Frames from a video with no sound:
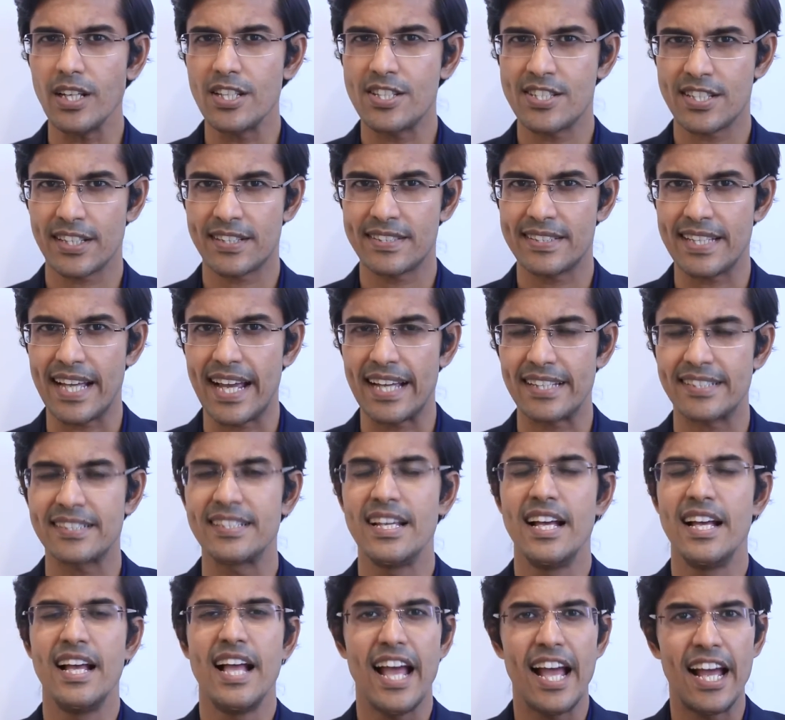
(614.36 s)

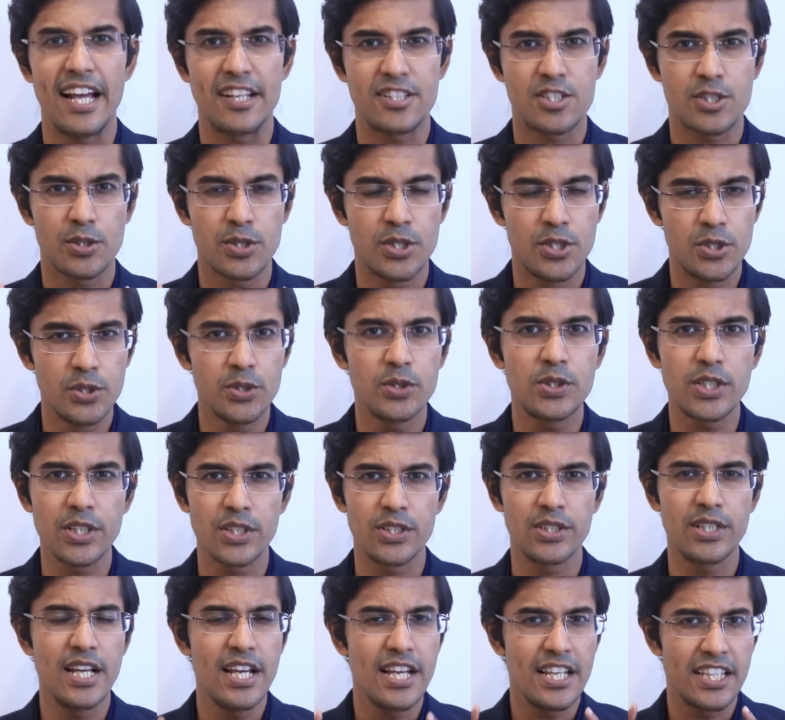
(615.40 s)
success. And so you
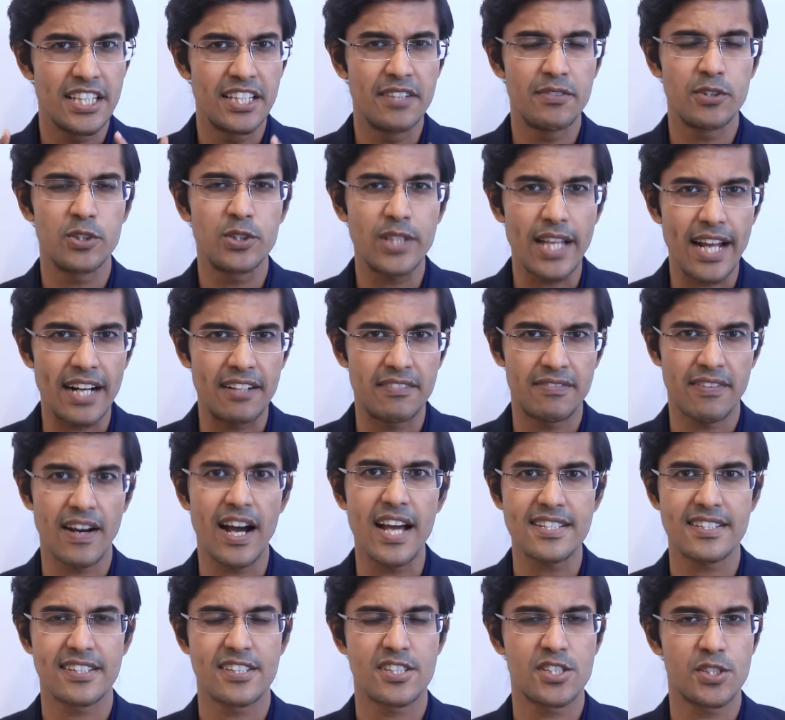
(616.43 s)
can give you the
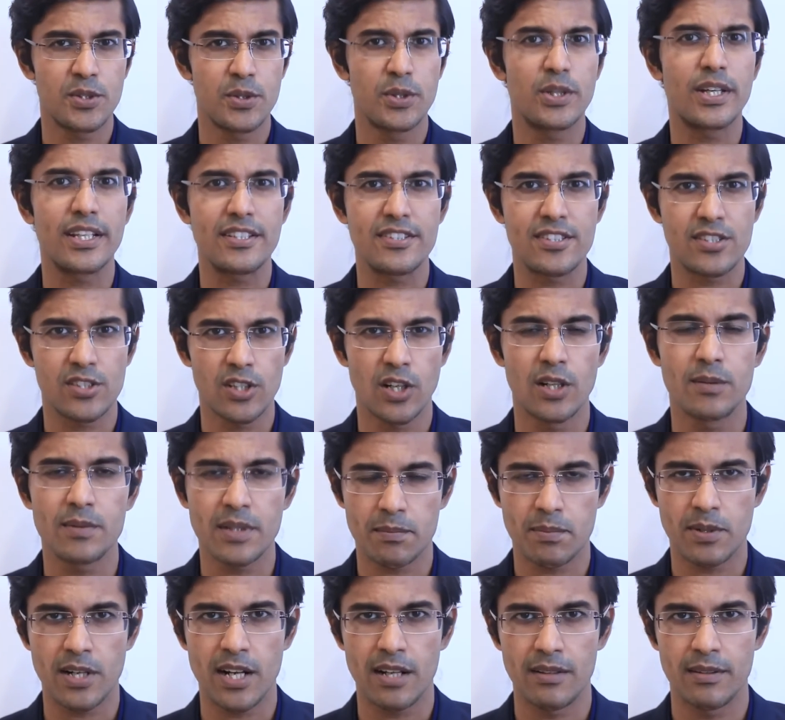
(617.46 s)
advices so you can solve
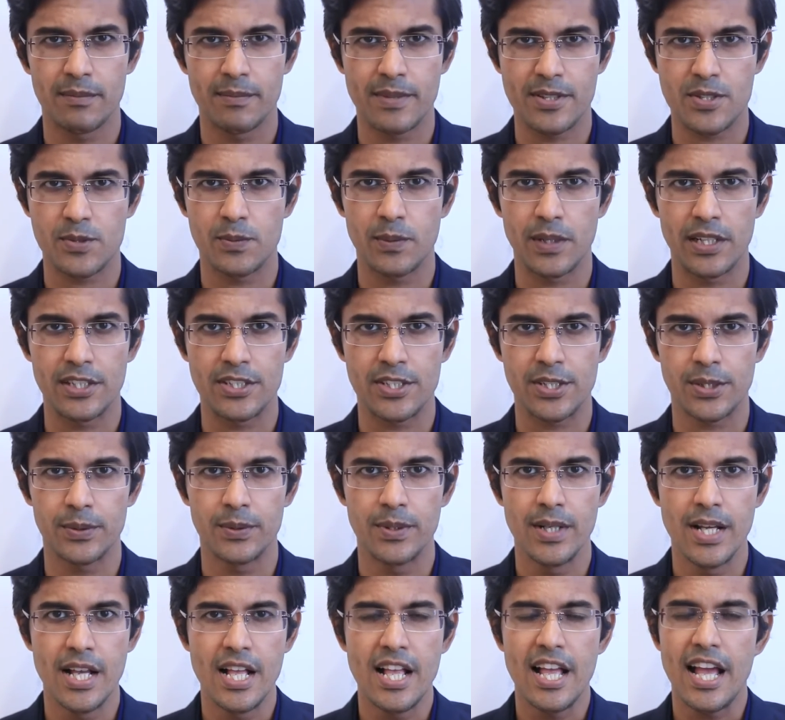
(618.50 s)
the problem as well
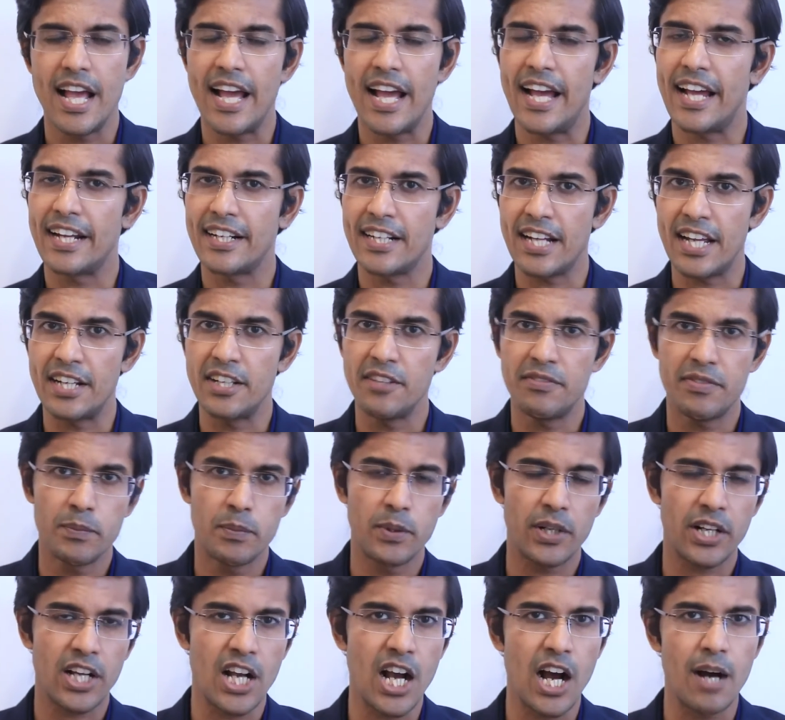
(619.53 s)
too. And, and if you
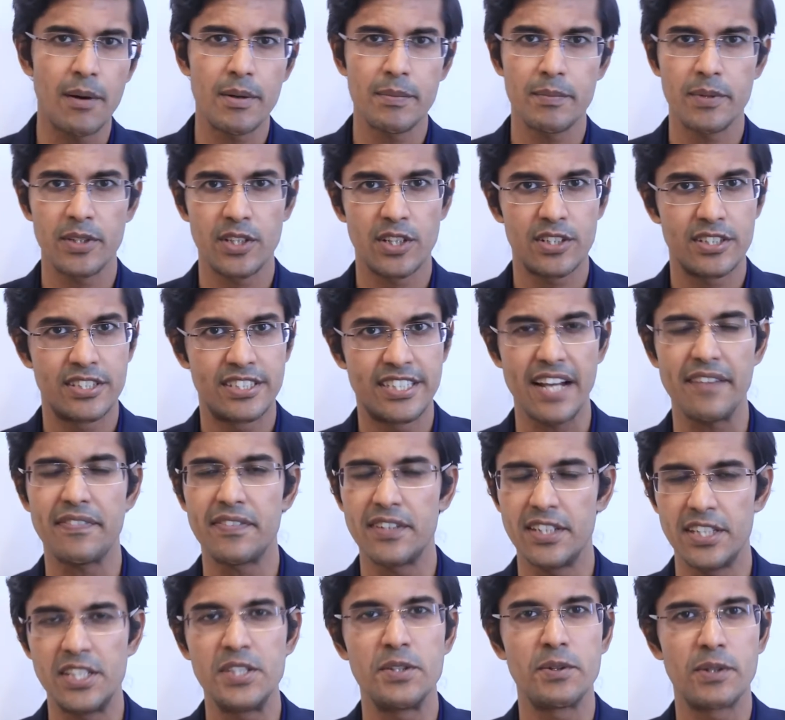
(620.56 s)
put a comment below,
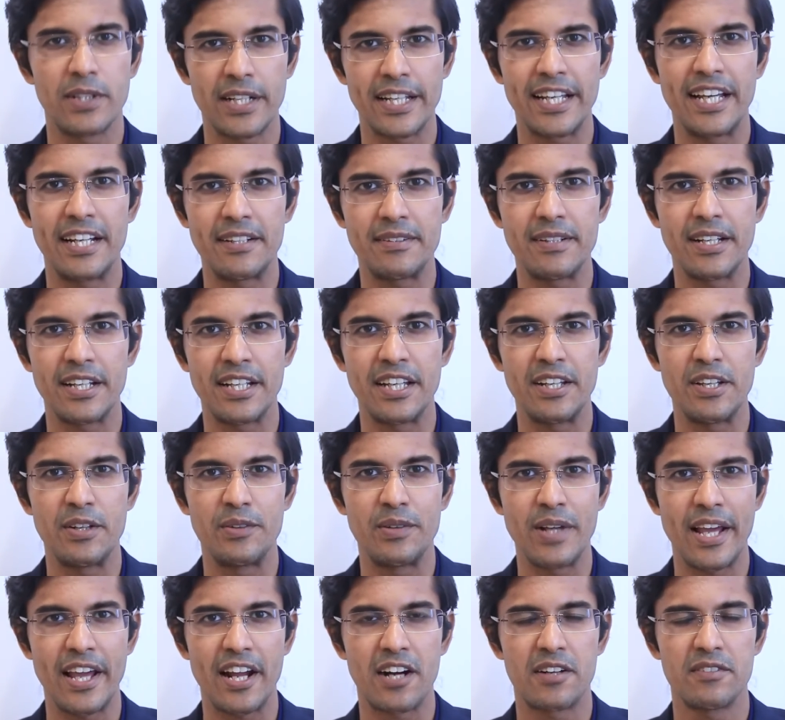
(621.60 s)
definitely you're going to get,
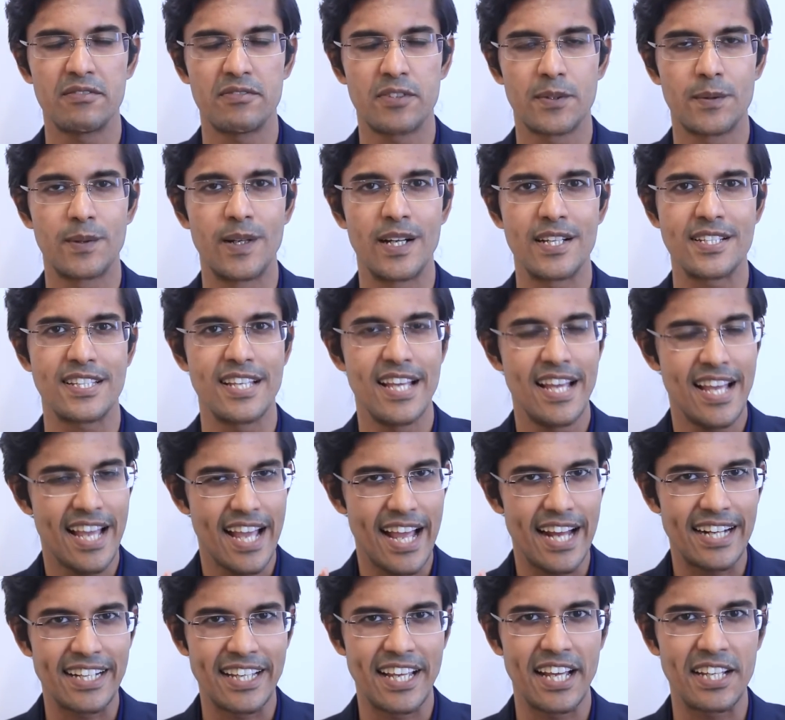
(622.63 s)
you know, hearing from us
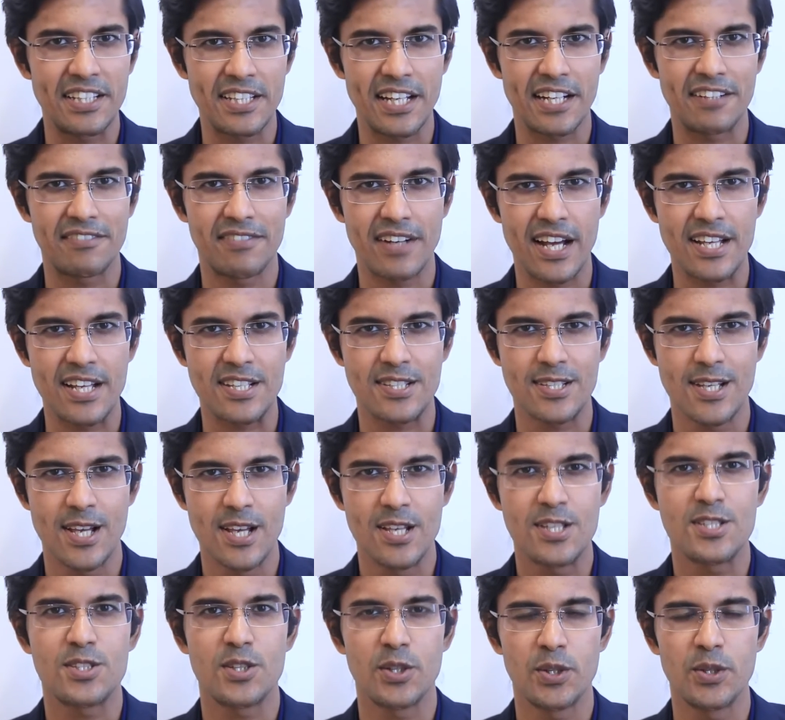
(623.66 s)
and get the advice
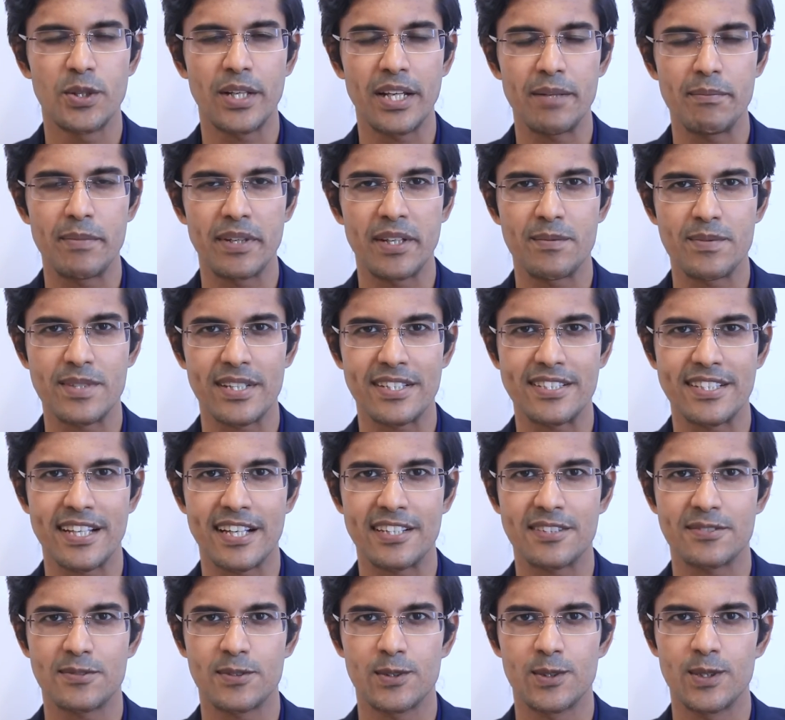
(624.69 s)
so you can become
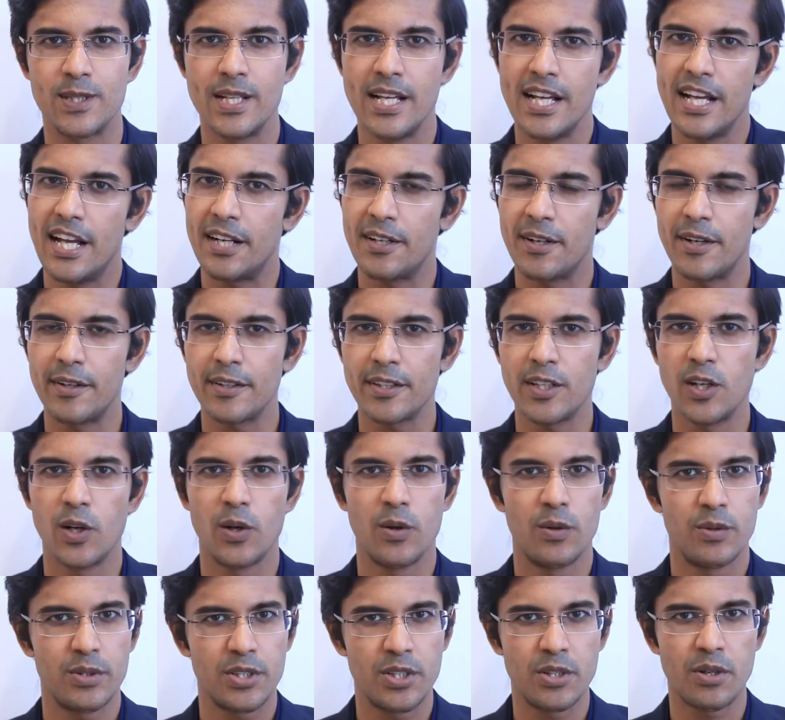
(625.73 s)
successful. And here you
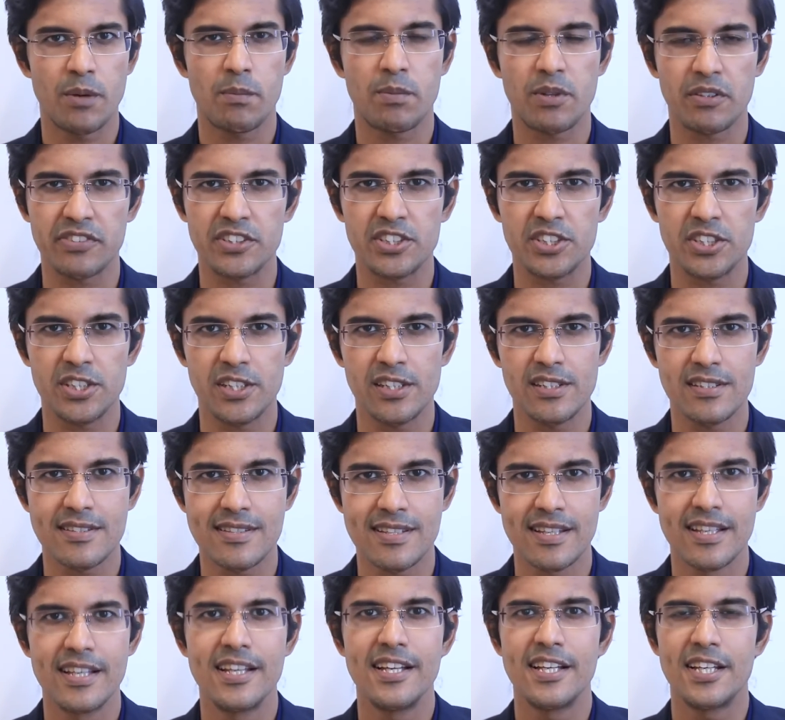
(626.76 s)
go. You're
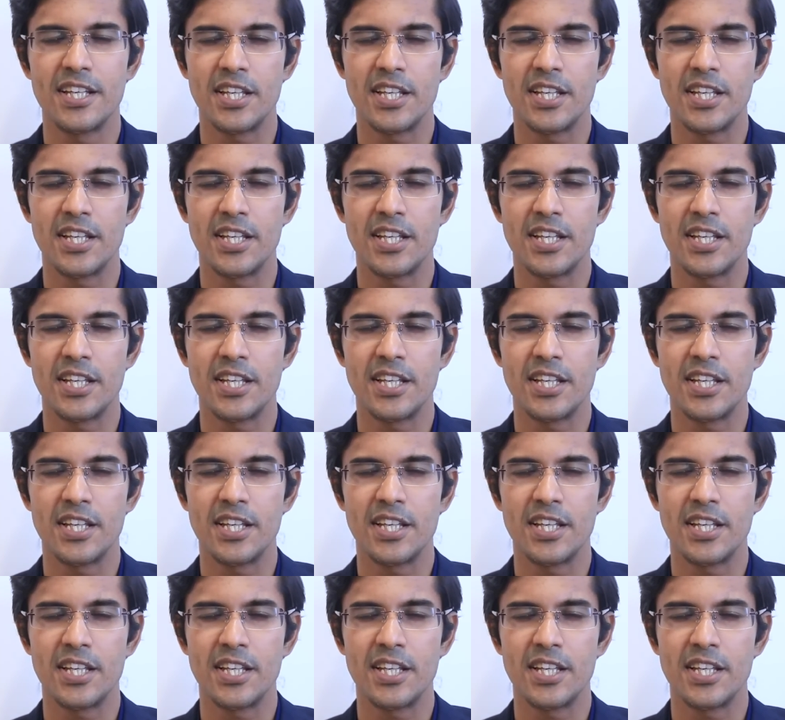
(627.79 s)
professionals.